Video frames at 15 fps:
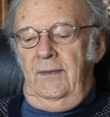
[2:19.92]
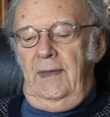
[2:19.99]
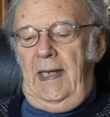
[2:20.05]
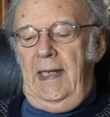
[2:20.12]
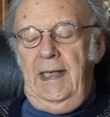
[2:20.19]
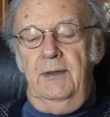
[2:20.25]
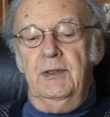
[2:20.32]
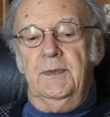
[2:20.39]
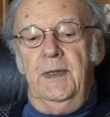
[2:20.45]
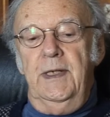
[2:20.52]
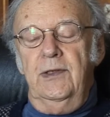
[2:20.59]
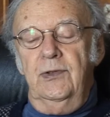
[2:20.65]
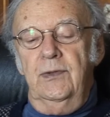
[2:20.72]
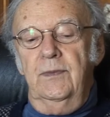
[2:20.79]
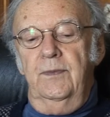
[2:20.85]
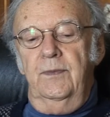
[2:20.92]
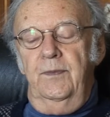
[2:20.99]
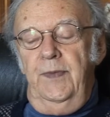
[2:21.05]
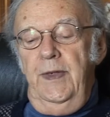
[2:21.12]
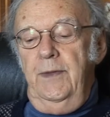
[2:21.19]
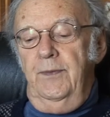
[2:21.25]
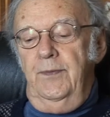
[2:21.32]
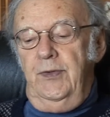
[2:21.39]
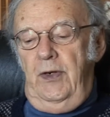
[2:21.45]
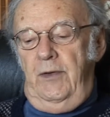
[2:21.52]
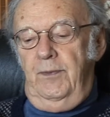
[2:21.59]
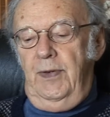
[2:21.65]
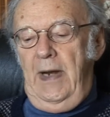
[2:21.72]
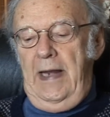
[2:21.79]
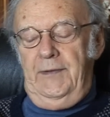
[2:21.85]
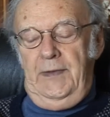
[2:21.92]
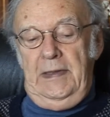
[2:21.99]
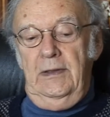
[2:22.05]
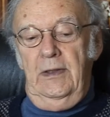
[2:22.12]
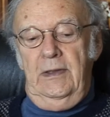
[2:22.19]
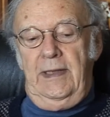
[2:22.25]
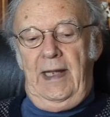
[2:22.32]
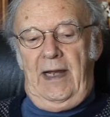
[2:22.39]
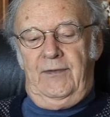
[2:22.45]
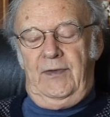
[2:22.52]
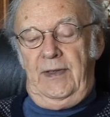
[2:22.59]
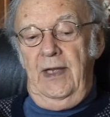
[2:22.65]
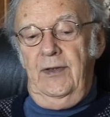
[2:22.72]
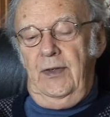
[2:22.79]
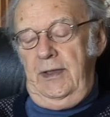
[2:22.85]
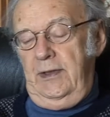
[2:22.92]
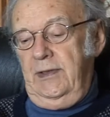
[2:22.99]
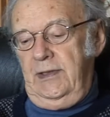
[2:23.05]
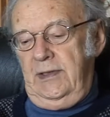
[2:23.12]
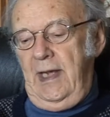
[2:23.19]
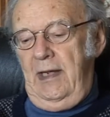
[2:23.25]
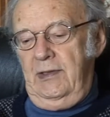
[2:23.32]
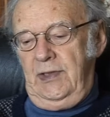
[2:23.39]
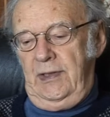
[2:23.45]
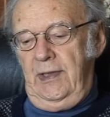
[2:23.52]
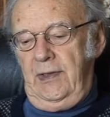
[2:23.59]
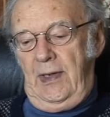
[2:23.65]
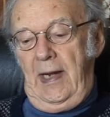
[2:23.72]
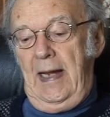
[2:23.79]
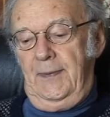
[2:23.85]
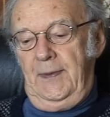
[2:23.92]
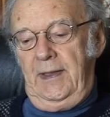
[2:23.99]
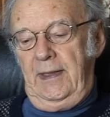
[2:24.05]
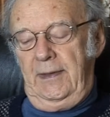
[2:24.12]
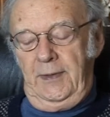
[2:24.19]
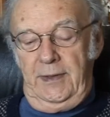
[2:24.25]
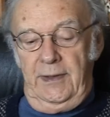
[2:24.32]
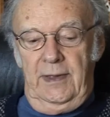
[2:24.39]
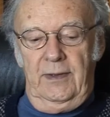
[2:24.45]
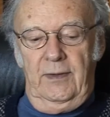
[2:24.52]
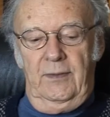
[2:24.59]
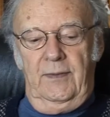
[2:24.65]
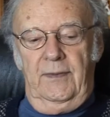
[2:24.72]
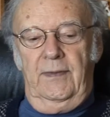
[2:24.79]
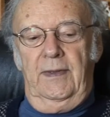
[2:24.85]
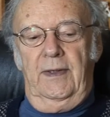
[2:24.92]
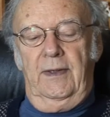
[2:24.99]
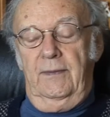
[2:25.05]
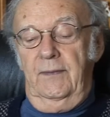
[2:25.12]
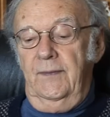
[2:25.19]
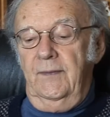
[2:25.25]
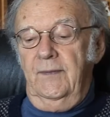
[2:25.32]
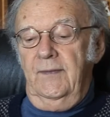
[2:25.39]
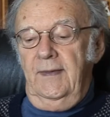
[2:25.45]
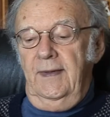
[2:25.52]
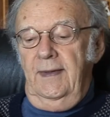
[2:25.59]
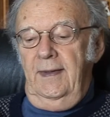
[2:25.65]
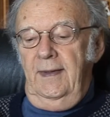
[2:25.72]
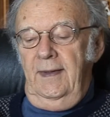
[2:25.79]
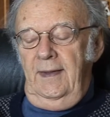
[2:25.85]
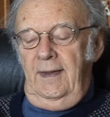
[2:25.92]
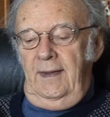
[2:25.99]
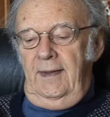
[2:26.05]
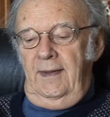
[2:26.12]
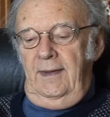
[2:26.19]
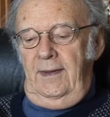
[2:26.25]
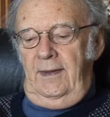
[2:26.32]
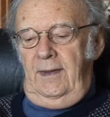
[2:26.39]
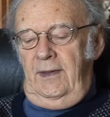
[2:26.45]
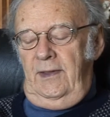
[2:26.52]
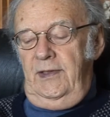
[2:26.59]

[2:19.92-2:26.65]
And he was being being privately looked after. They thought this guy was another Oppenheimer, you know.